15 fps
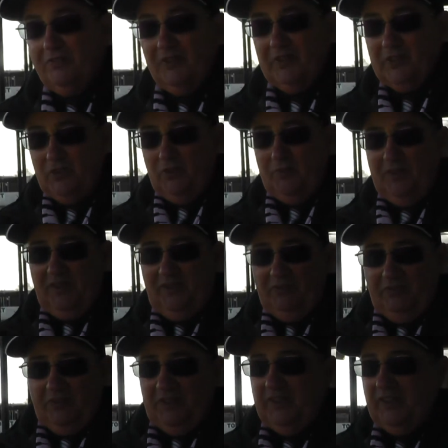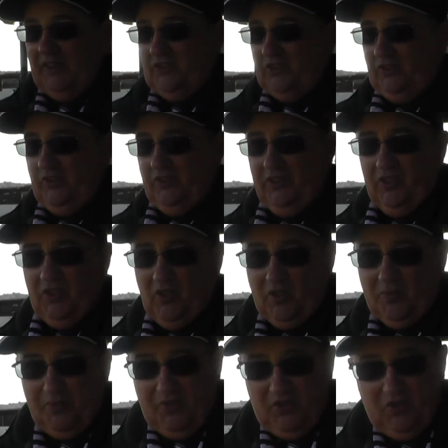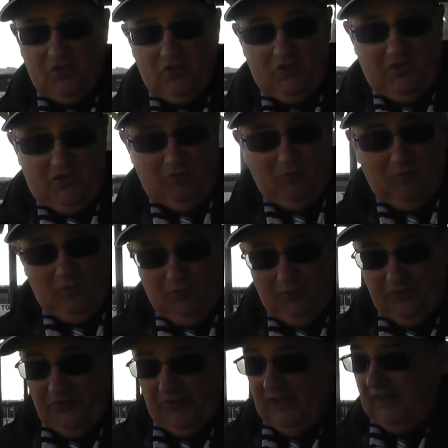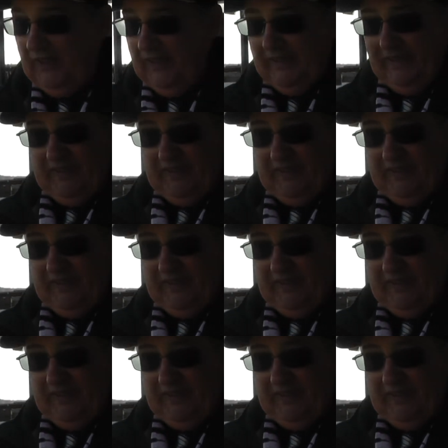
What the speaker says: far too many free kicks in dangerous positions, and what with the